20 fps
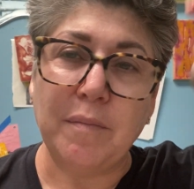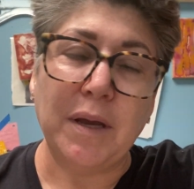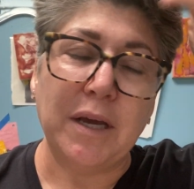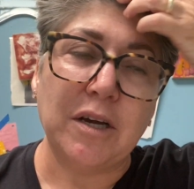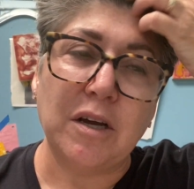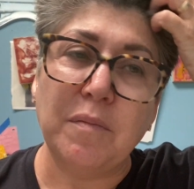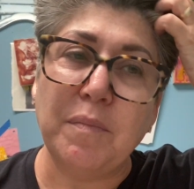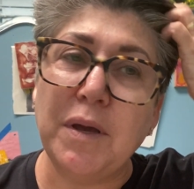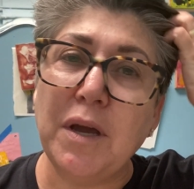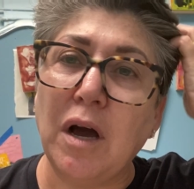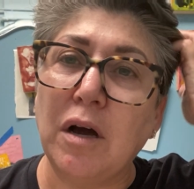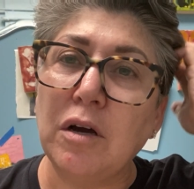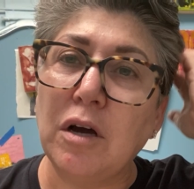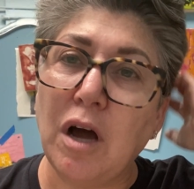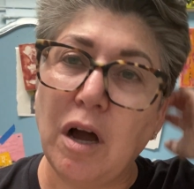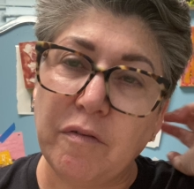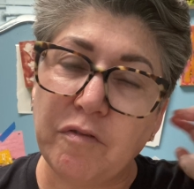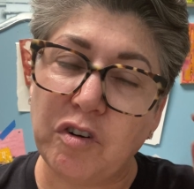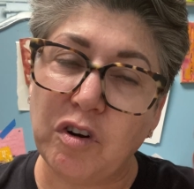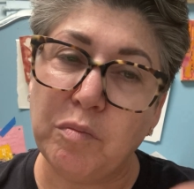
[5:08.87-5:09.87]
It could be
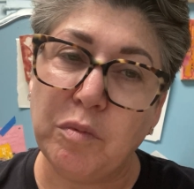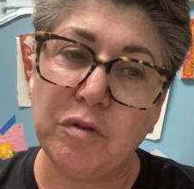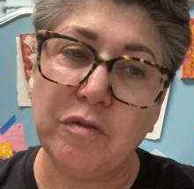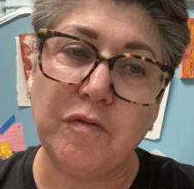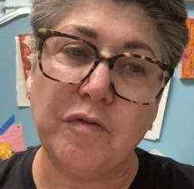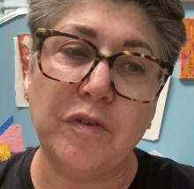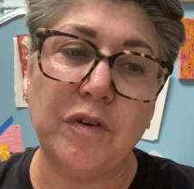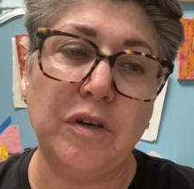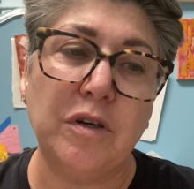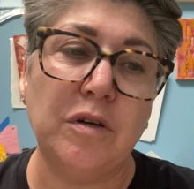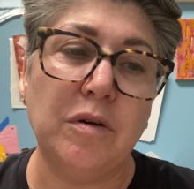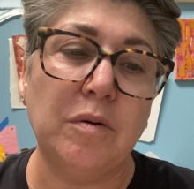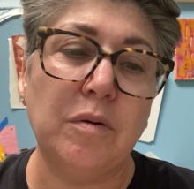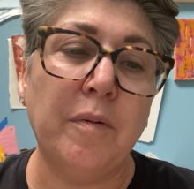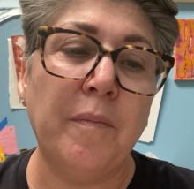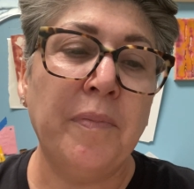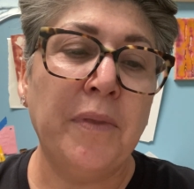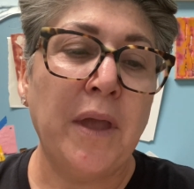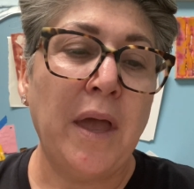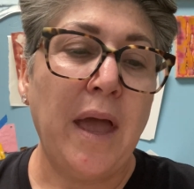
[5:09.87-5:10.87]
uncomfortable for
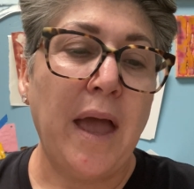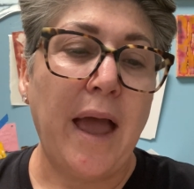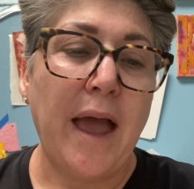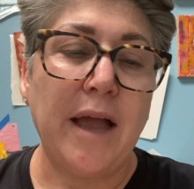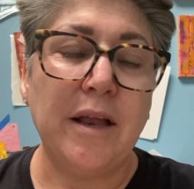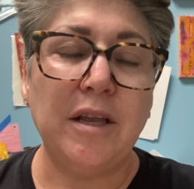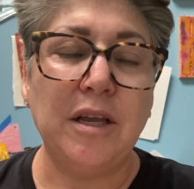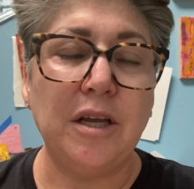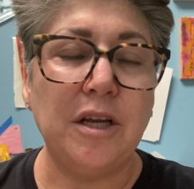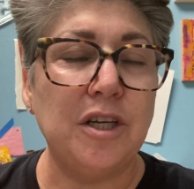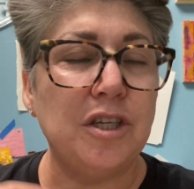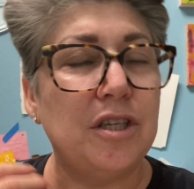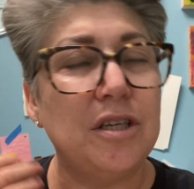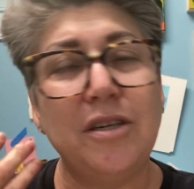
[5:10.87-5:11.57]
you and you,